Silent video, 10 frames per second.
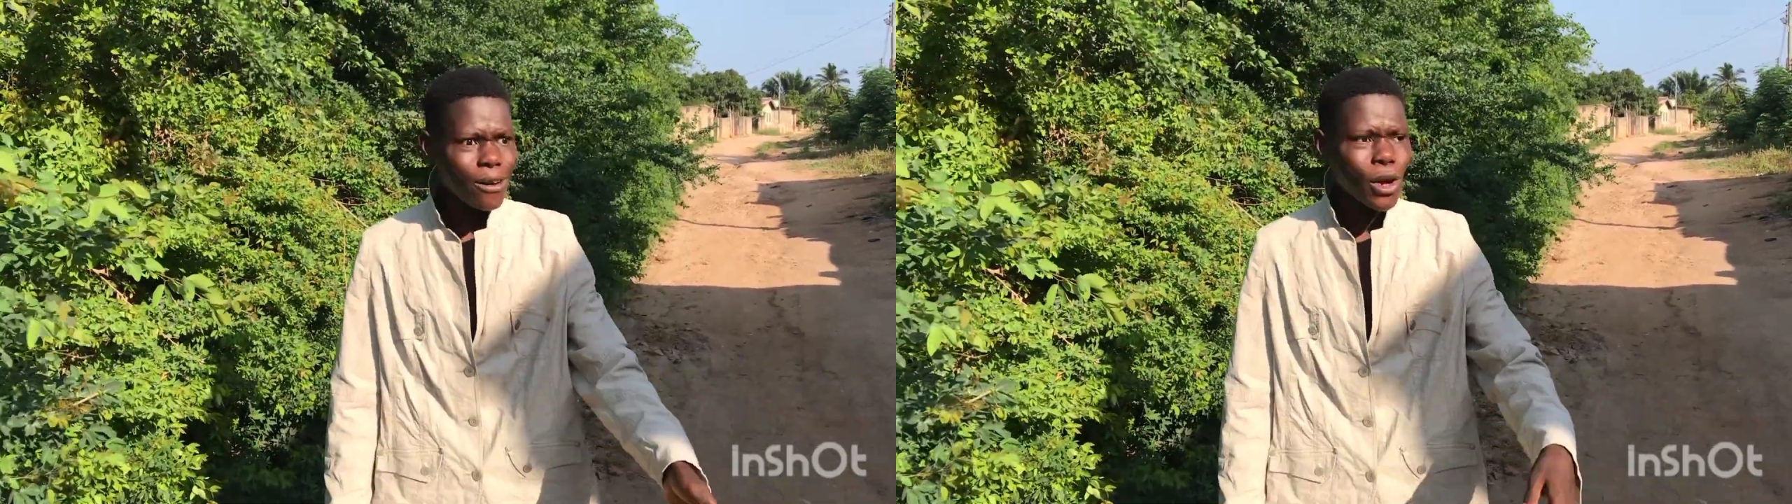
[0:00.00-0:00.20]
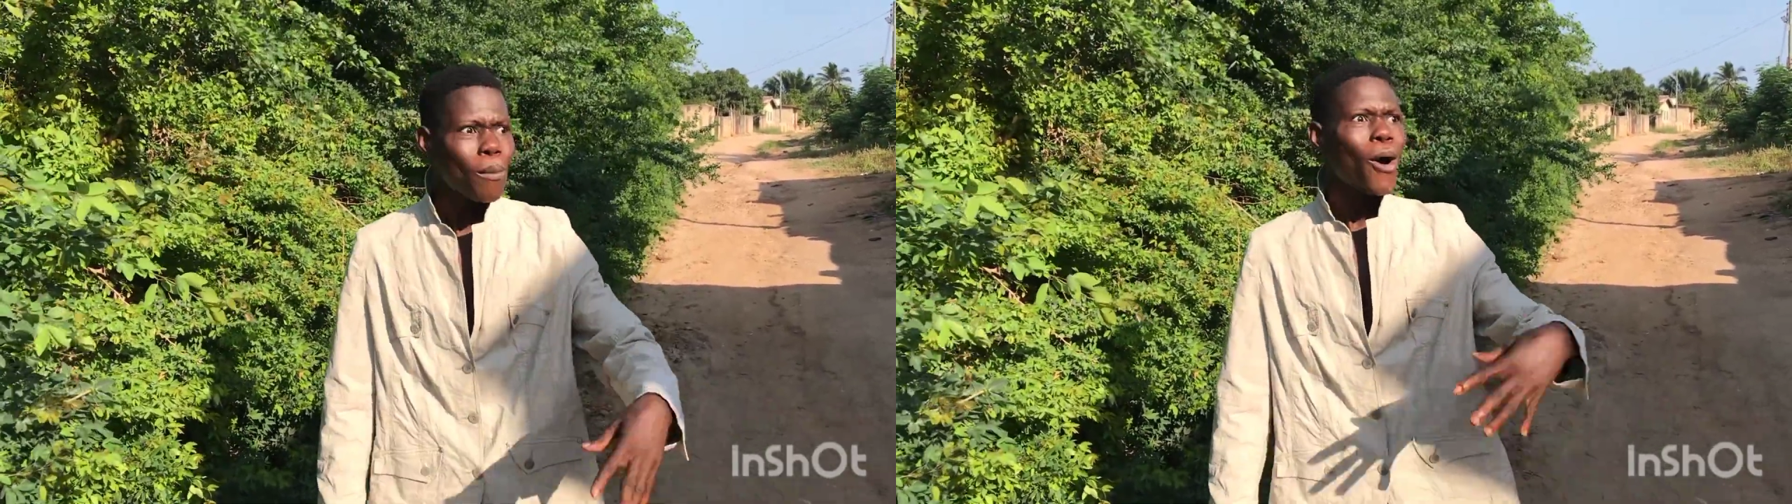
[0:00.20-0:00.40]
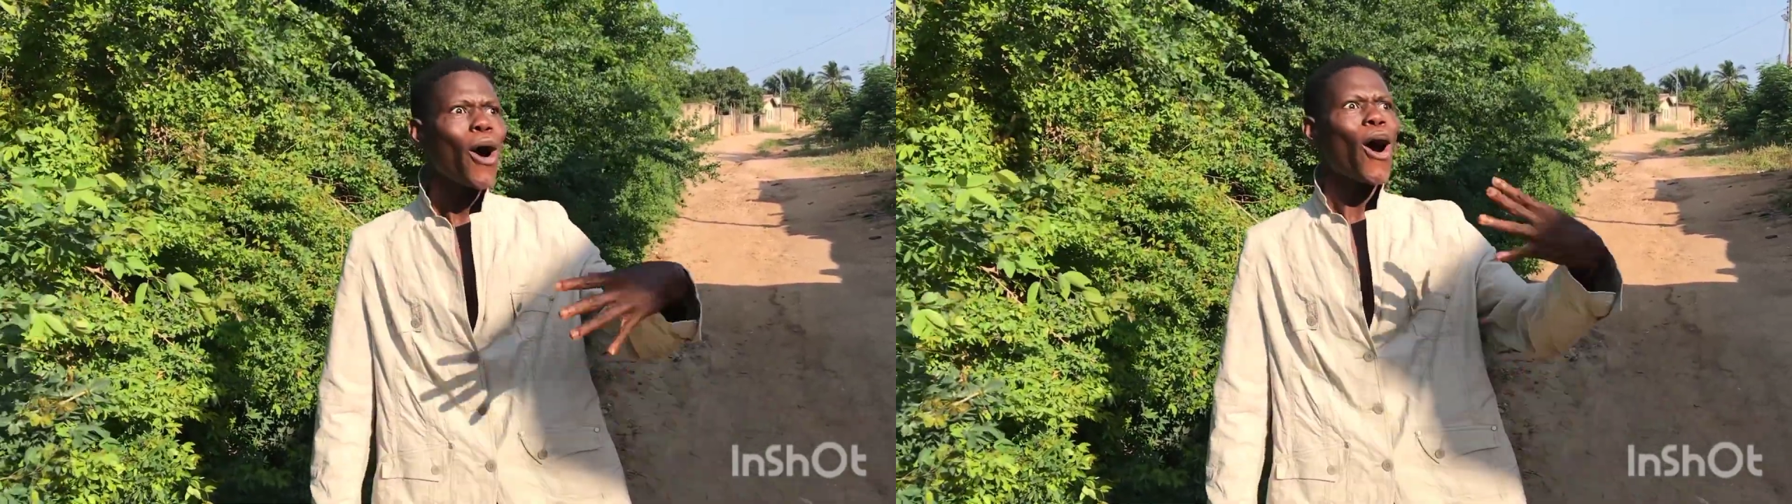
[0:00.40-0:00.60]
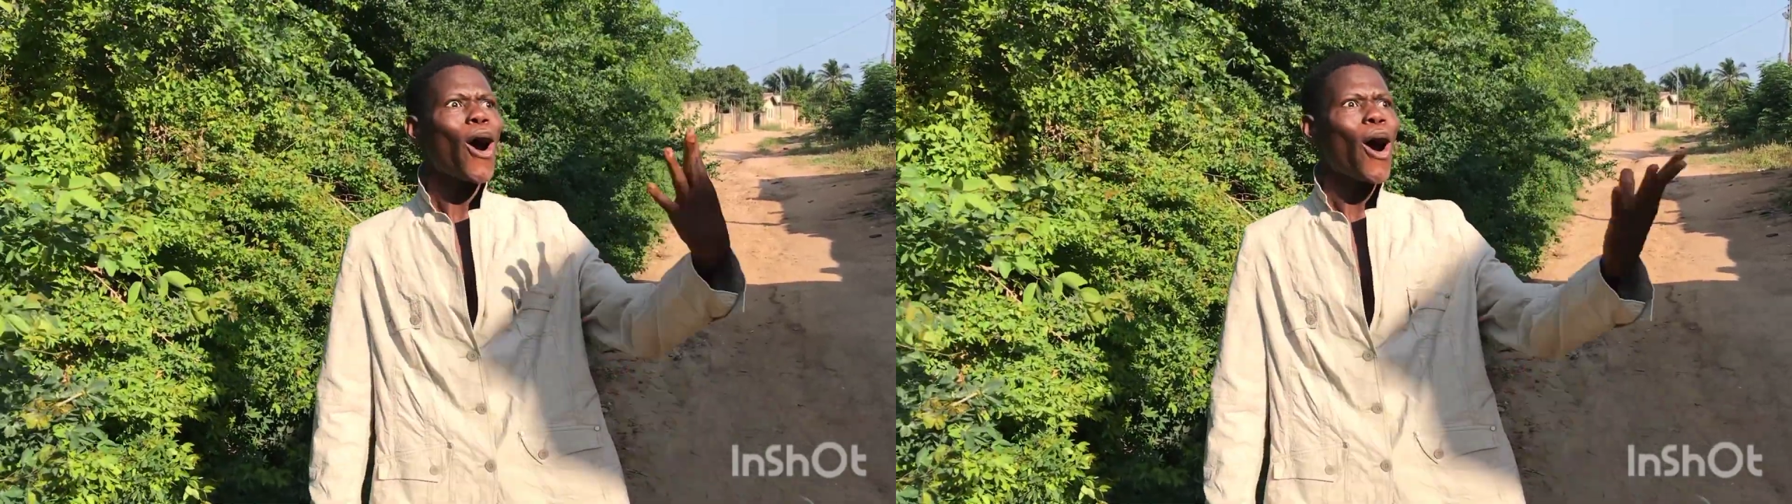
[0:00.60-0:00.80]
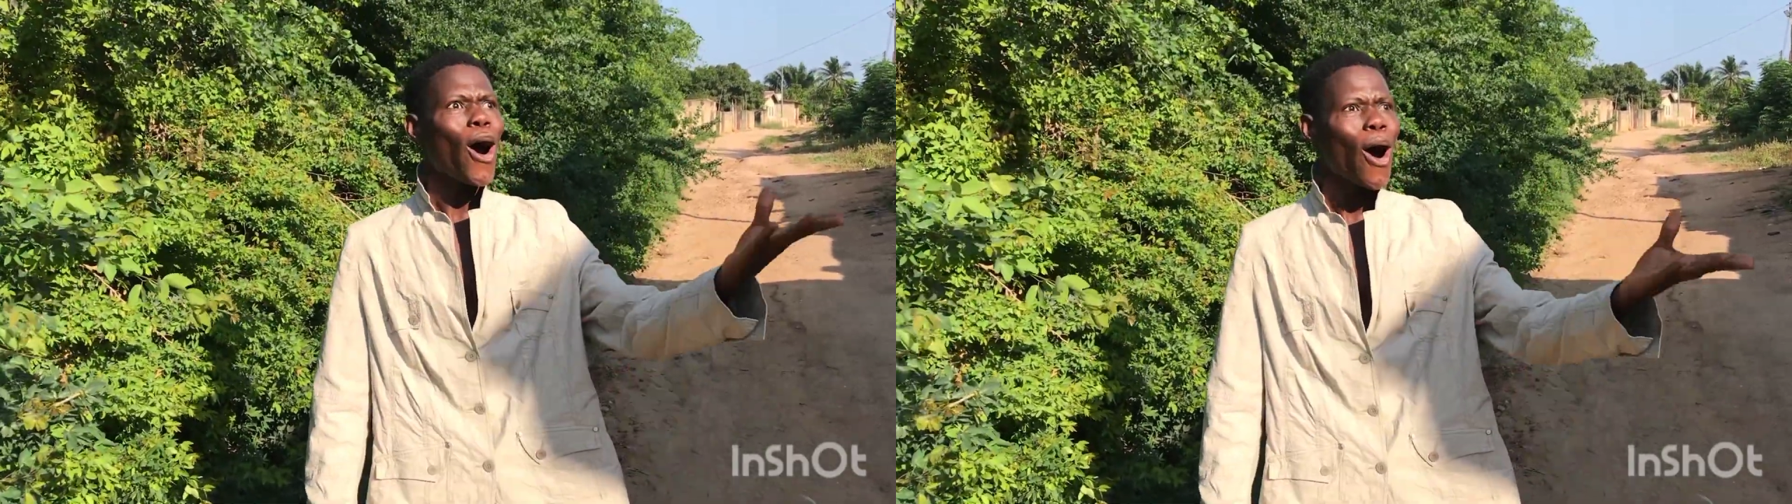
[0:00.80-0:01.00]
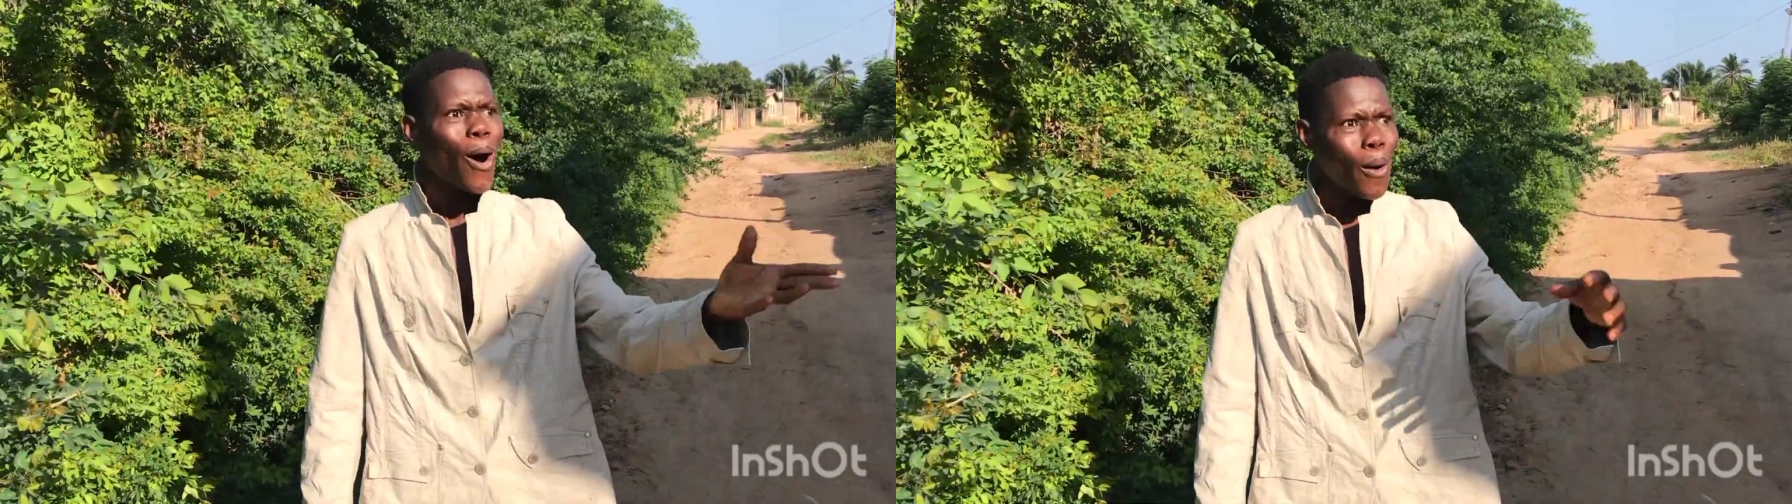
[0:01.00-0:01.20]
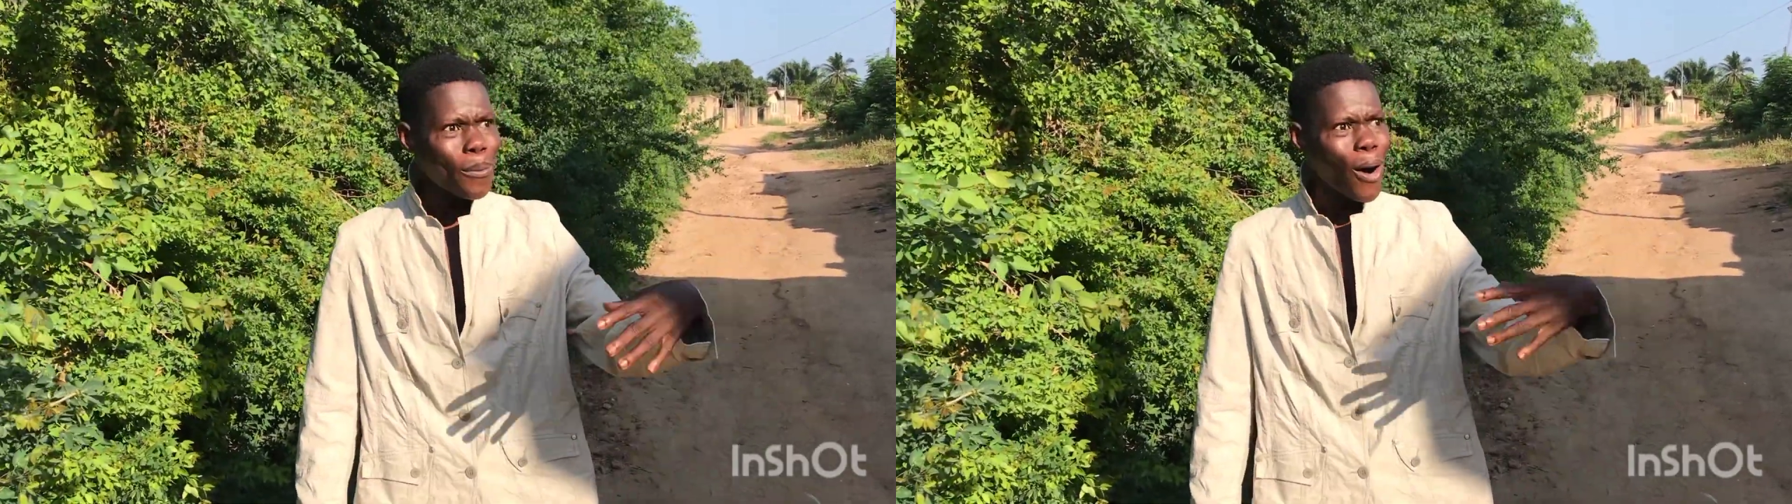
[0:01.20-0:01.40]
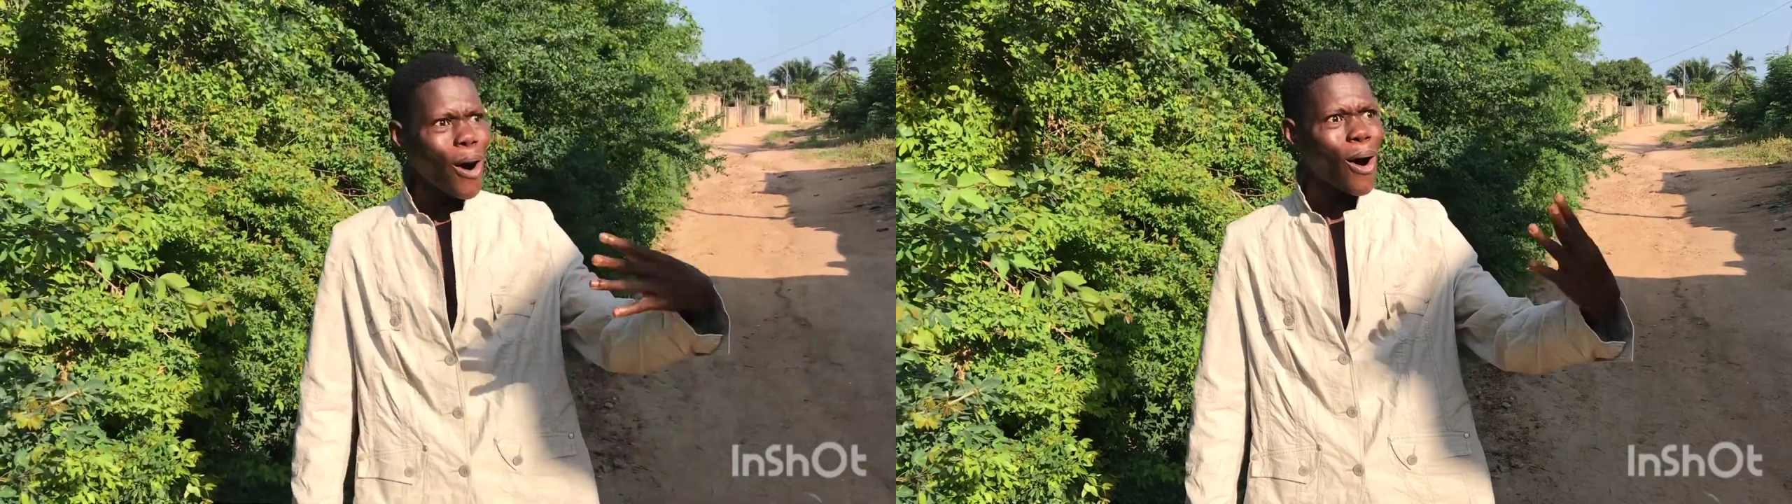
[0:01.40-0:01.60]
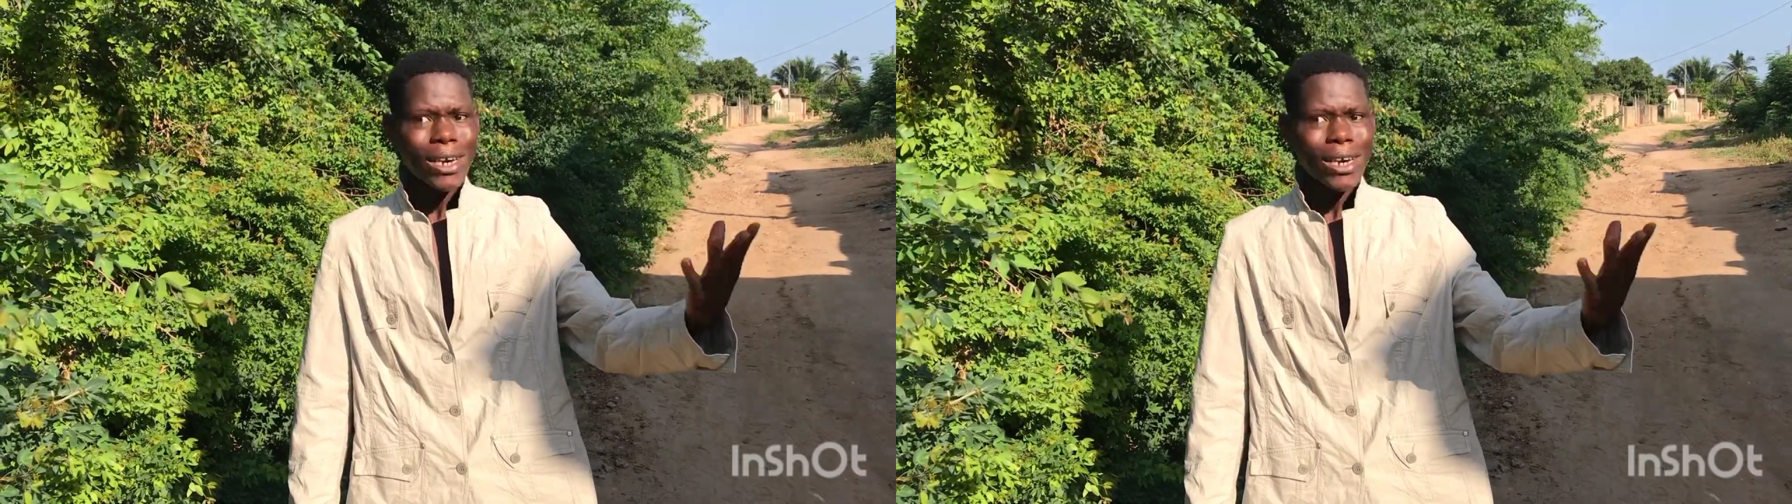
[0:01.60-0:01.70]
moo moo.